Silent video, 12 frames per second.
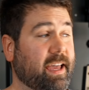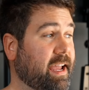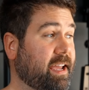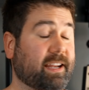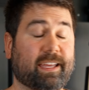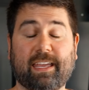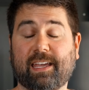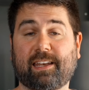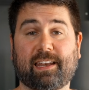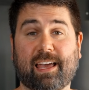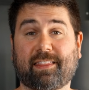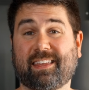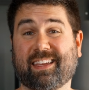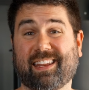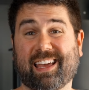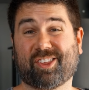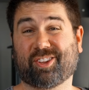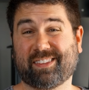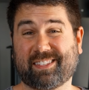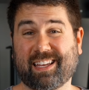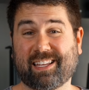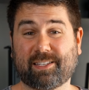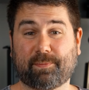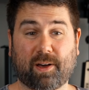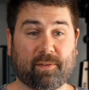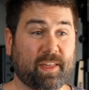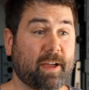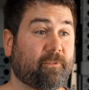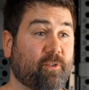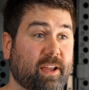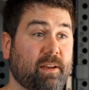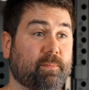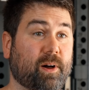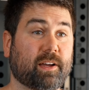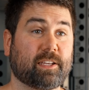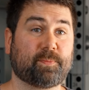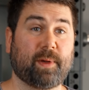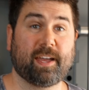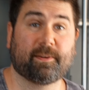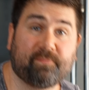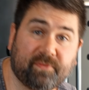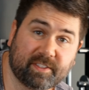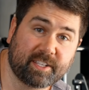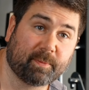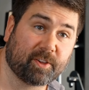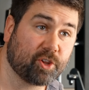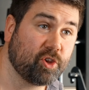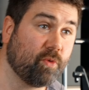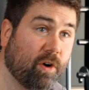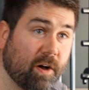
And again, I think it actually stands above. That freaking bug is back. Take my shoe